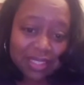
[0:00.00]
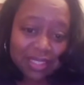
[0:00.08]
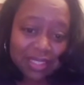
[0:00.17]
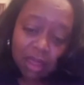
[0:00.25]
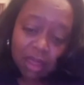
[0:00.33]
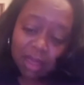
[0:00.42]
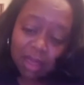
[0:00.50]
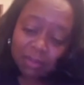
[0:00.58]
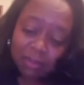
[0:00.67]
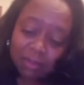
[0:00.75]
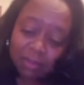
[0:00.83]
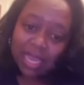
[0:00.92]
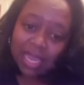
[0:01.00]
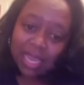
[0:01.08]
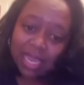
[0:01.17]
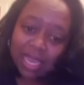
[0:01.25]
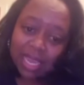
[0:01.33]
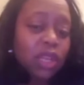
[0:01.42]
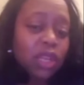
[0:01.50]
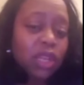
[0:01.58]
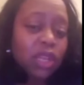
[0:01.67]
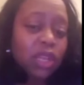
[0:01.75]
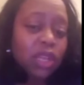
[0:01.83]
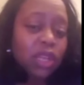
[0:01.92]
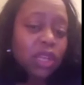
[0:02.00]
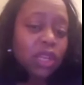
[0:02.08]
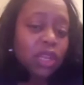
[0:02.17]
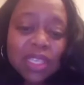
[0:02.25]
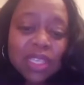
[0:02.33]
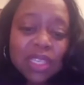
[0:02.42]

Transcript: I'm just saying, that's only for those